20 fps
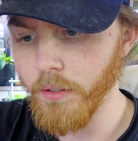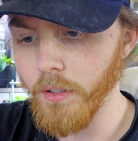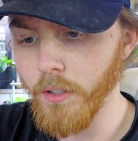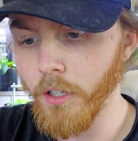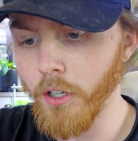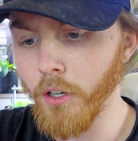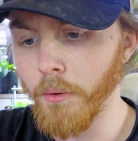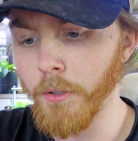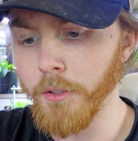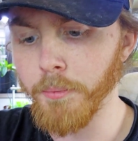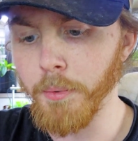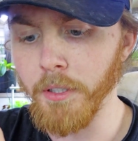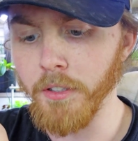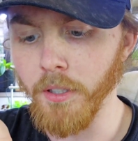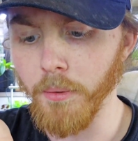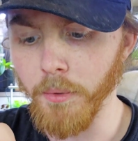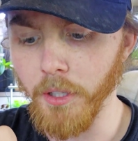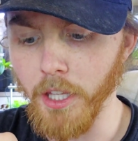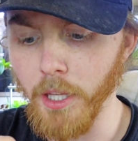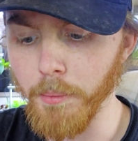Oh, it must be
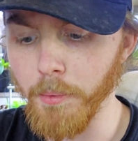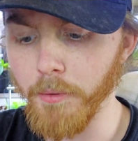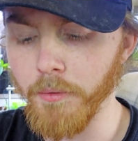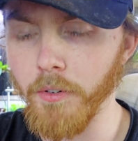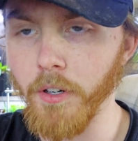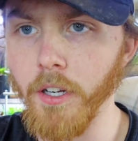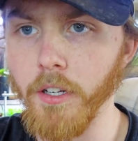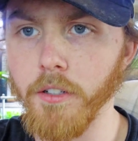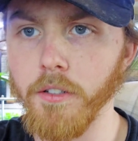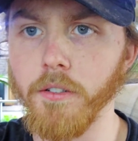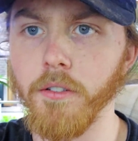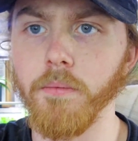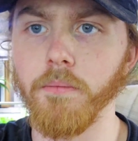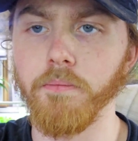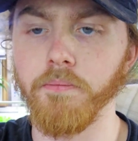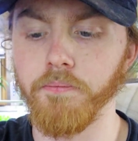something to keep it fresh.